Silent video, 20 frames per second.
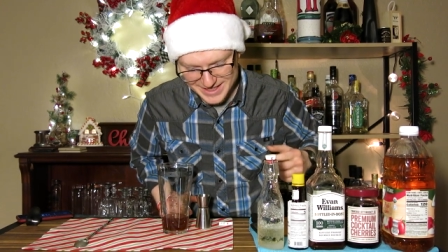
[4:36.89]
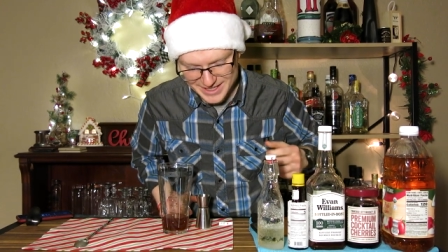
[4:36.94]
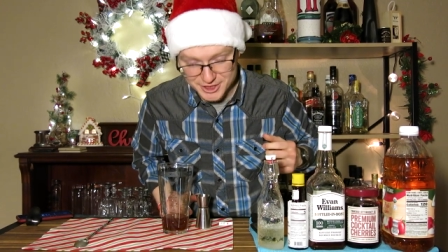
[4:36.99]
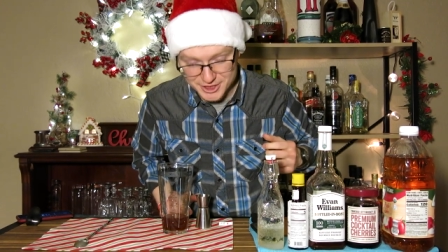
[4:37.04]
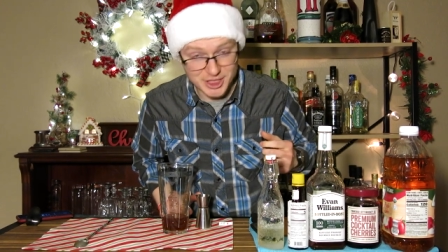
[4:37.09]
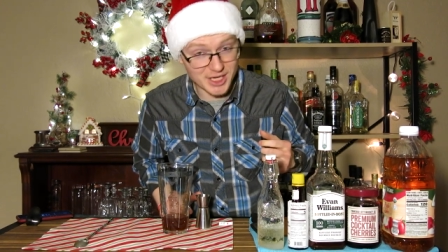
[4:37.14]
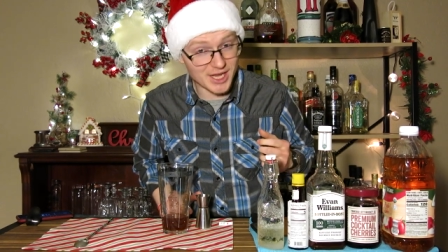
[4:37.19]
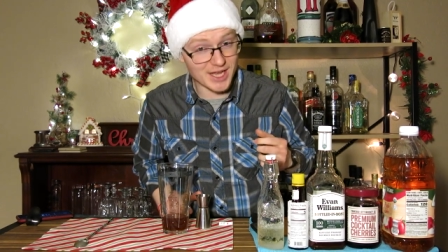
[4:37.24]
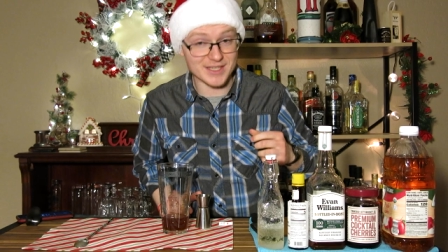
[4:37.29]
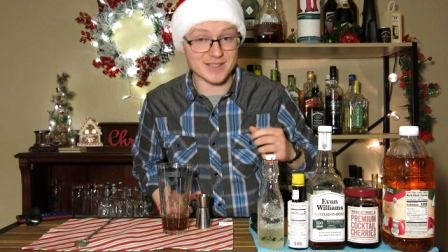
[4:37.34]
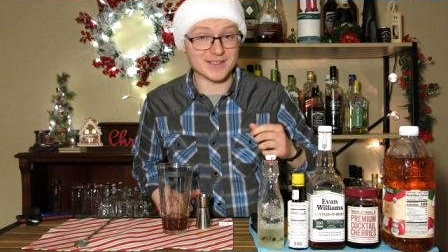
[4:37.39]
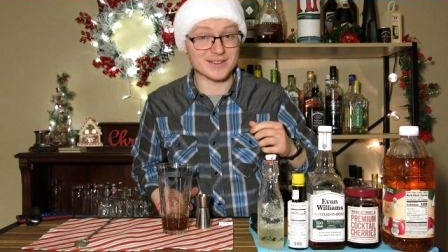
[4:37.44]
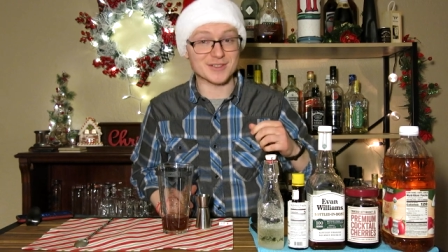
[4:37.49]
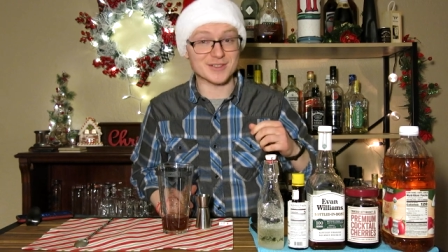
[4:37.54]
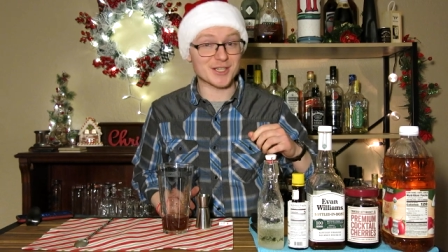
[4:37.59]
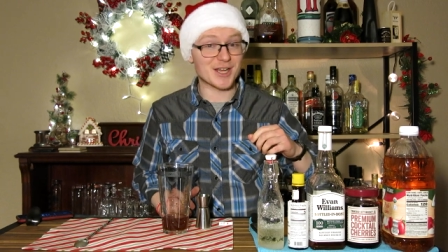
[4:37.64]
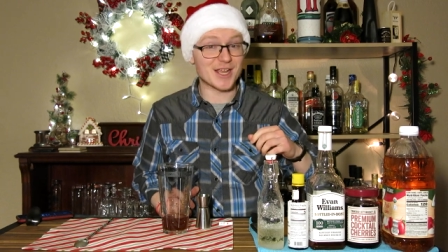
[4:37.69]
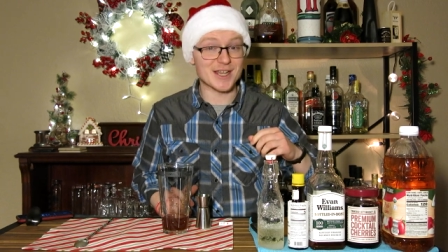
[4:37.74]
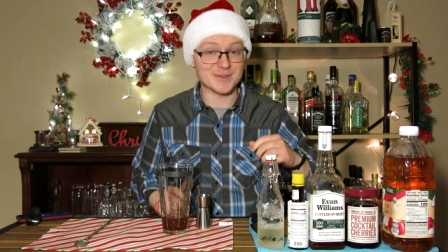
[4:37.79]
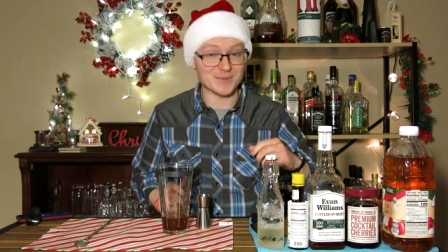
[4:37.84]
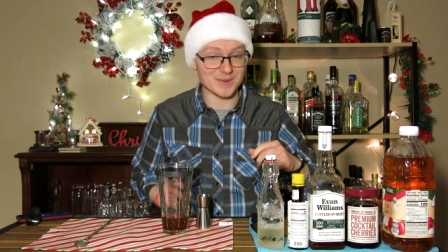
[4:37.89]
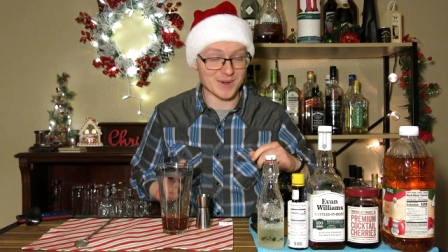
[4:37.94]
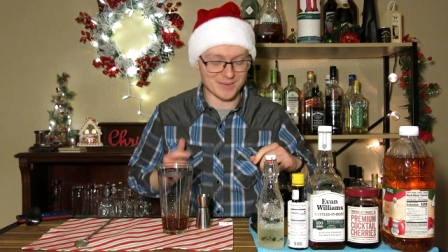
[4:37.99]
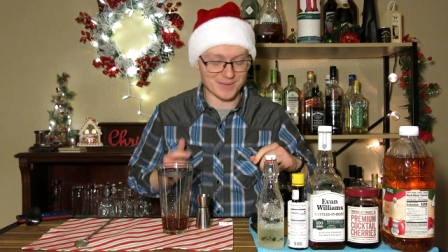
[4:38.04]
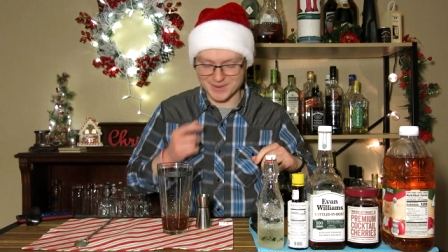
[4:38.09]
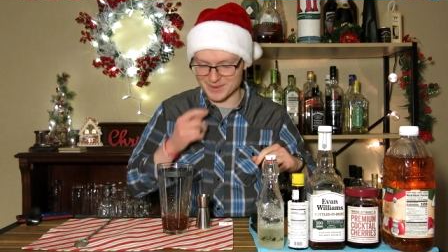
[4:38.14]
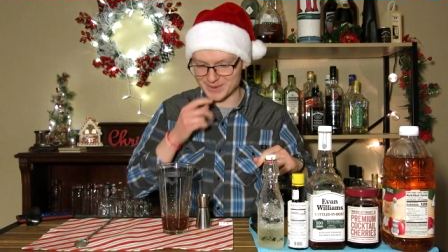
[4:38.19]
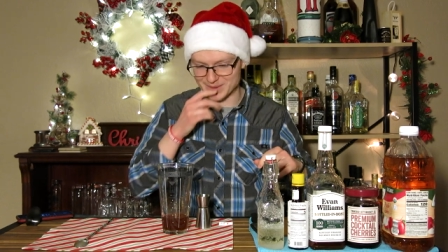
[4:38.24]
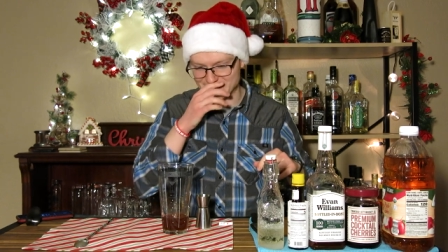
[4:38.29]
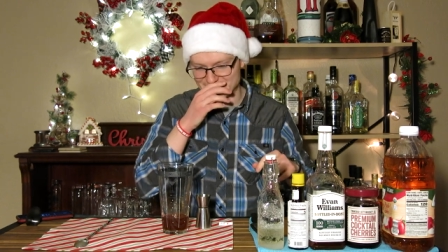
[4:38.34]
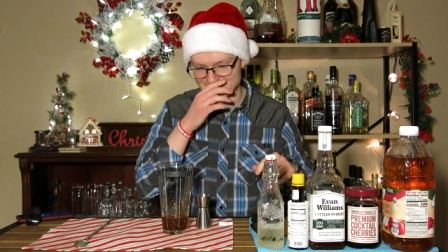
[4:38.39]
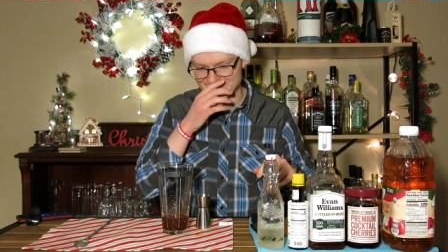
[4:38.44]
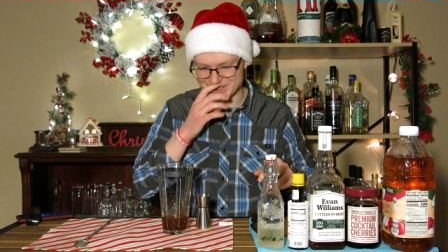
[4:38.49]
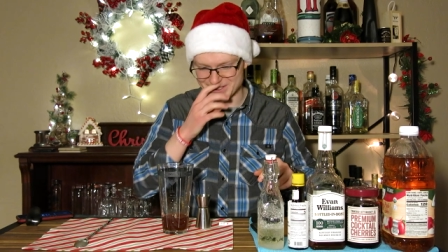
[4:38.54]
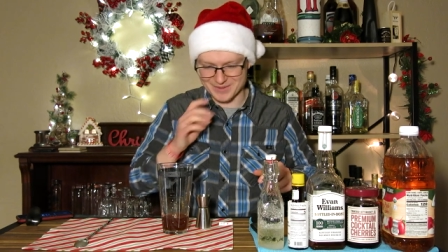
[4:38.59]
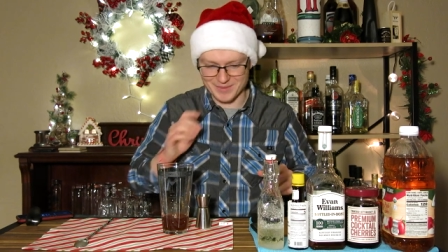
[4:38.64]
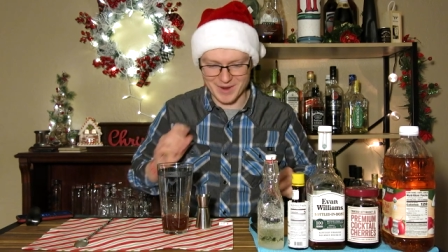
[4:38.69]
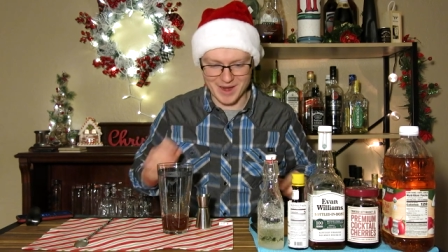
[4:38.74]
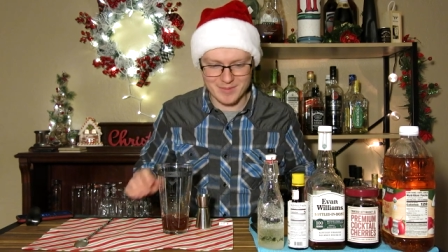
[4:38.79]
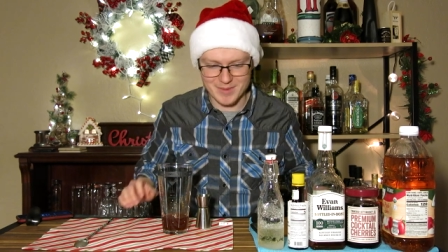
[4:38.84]
She hates when I'm doing
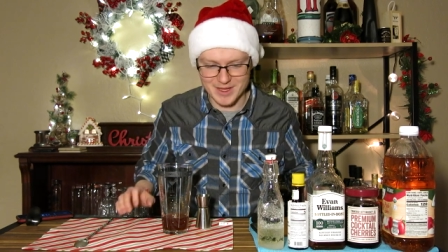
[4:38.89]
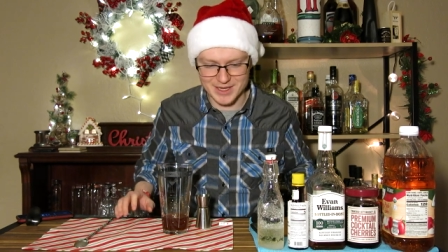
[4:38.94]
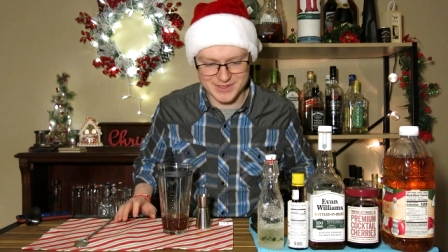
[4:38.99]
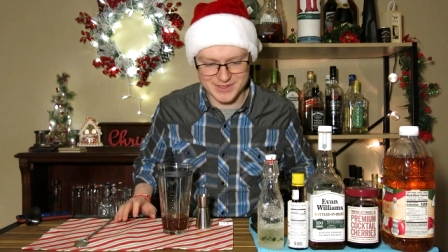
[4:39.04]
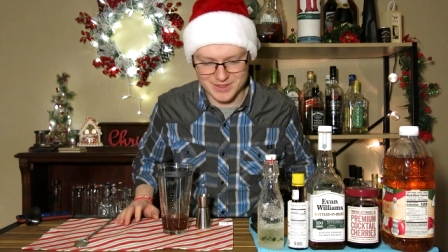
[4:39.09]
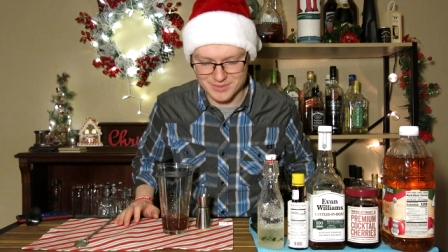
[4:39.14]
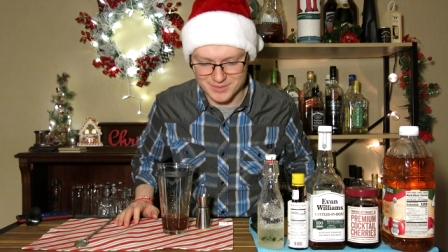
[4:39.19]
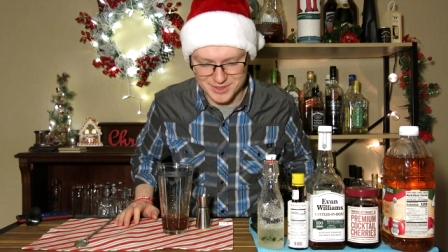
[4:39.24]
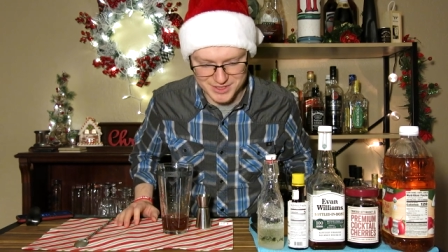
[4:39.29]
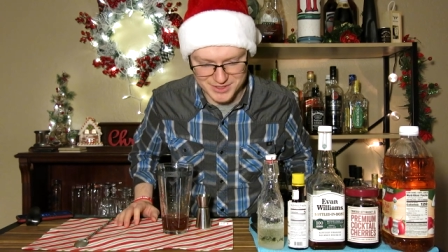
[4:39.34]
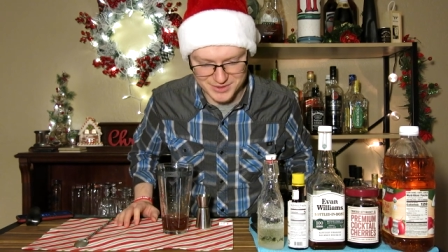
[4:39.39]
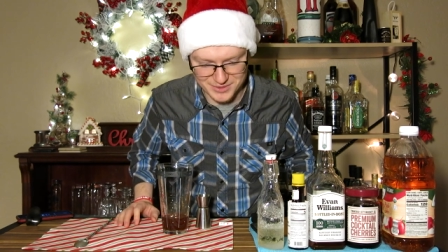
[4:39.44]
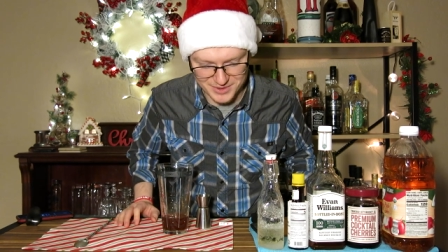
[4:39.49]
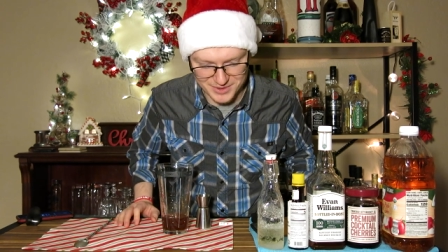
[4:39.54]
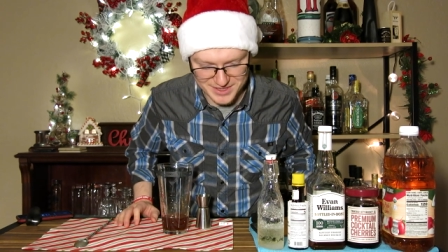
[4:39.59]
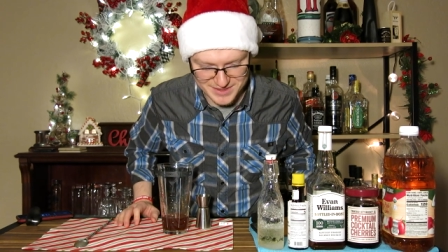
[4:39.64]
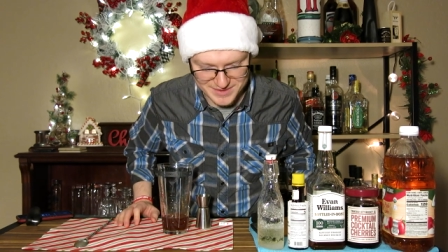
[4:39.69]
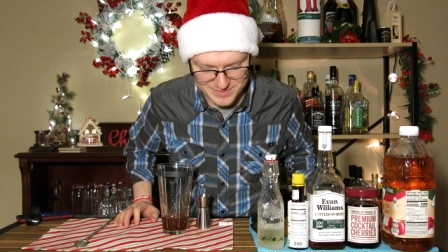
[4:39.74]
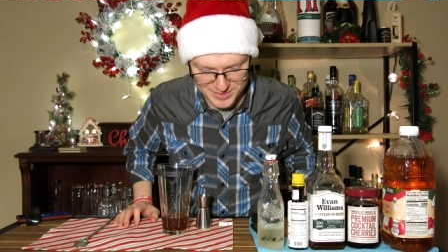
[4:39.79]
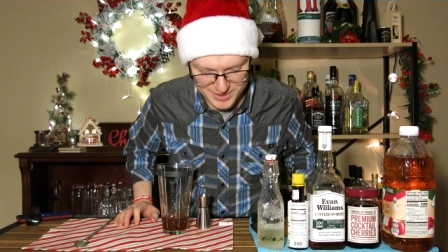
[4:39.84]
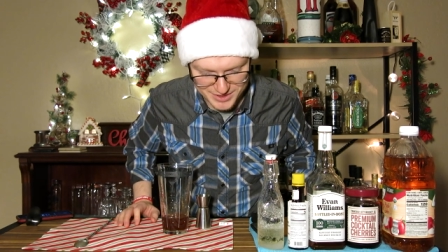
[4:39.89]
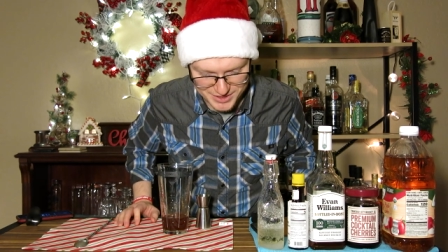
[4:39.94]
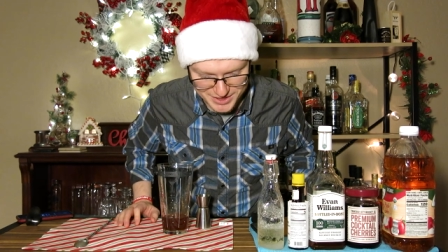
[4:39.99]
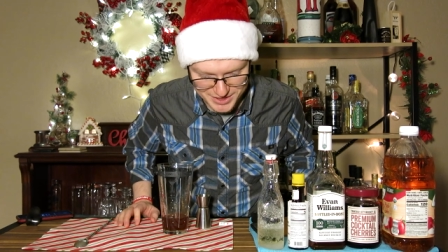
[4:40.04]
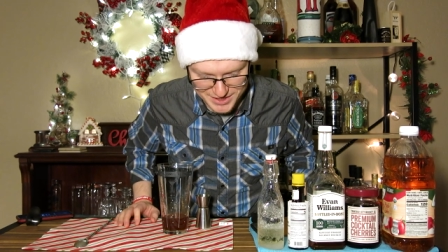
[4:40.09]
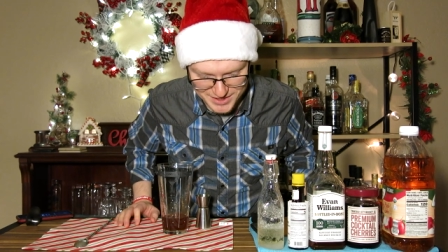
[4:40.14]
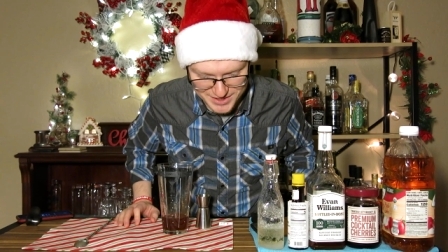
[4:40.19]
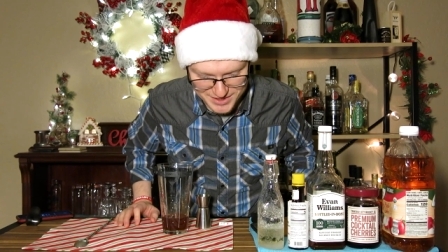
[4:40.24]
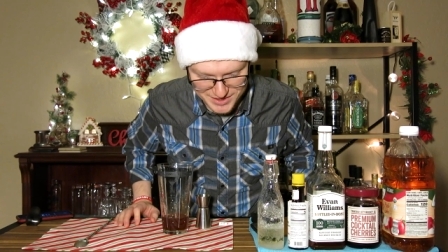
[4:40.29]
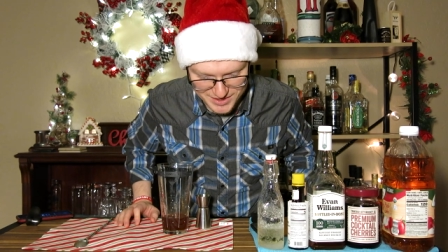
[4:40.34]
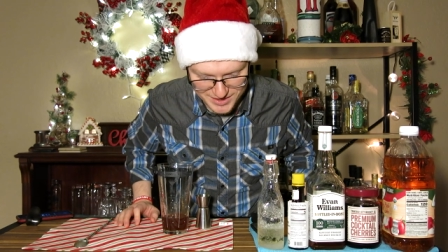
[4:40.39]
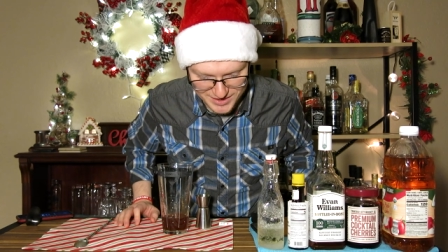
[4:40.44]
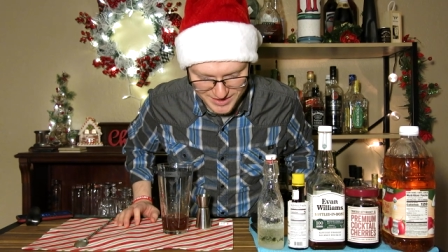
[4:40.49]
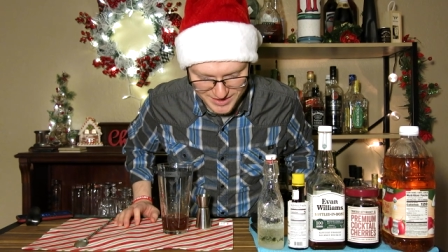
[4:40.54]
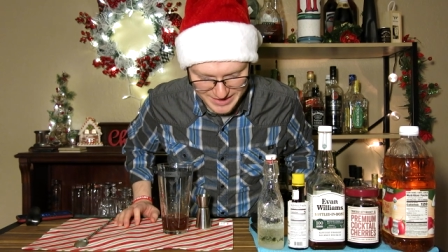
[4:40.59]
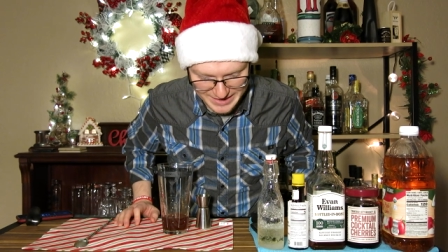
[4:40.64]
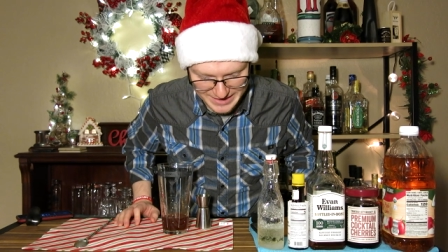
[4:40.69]
this. I make so much noise, but she's,